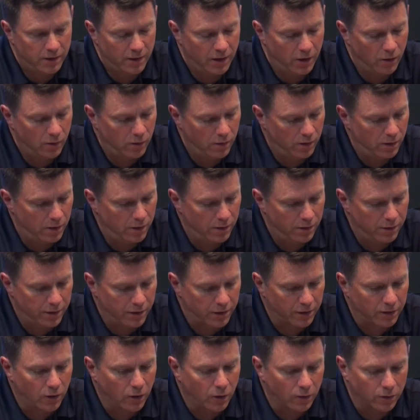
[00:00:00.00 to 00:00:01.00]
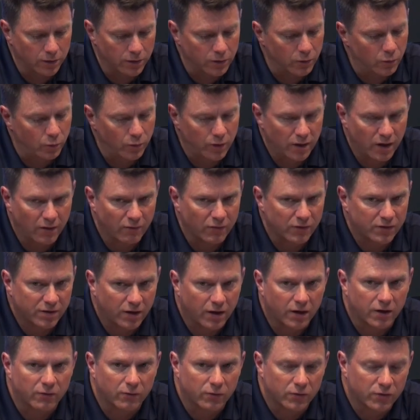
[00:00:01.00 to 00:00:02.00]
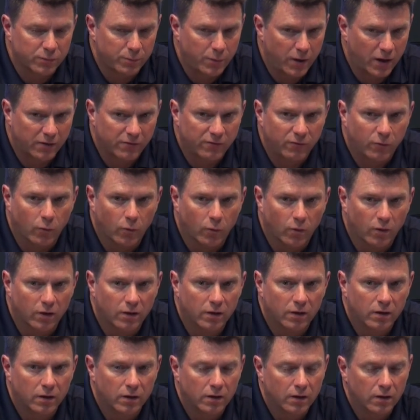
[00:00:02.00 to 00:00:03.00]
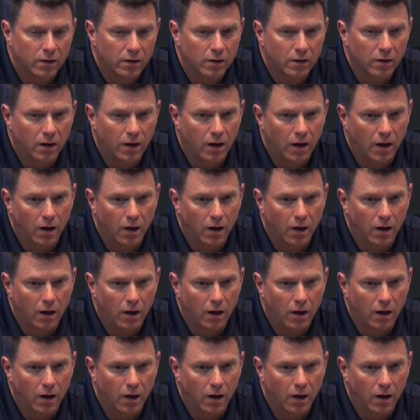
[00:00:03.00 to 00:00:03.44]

you know, their goal, we, we have a ton of respect for.